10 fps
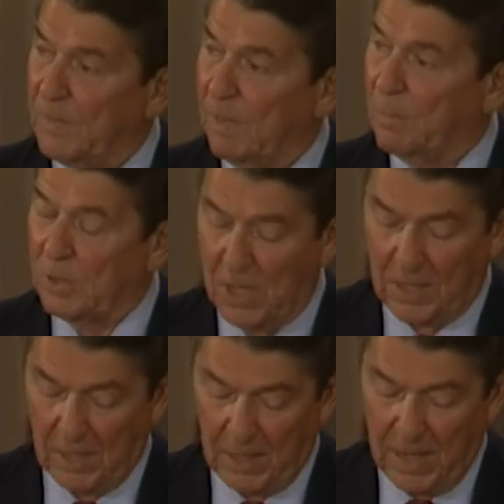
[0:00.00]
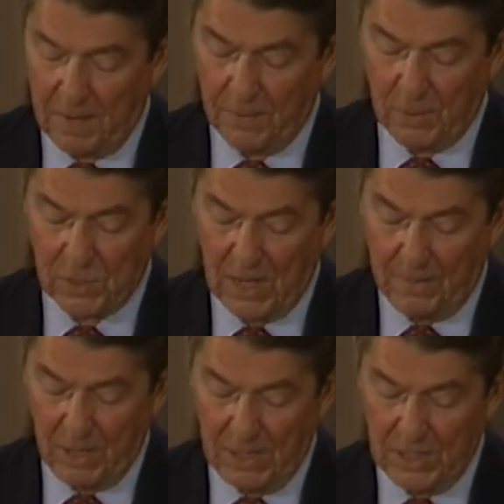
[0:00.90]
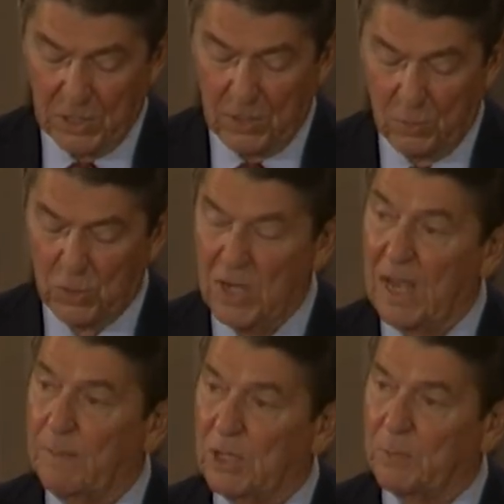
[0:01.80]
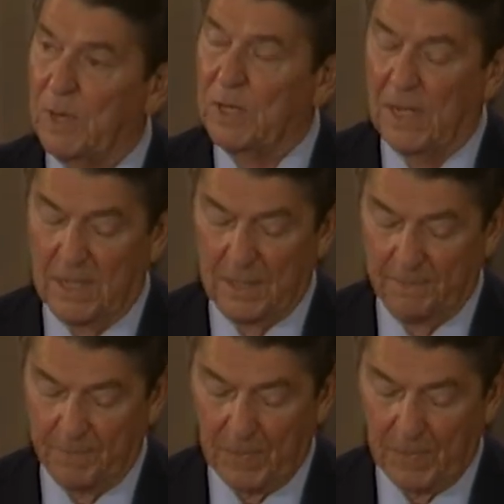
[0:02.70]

and particularly on those Lebanese in whose name it has been done.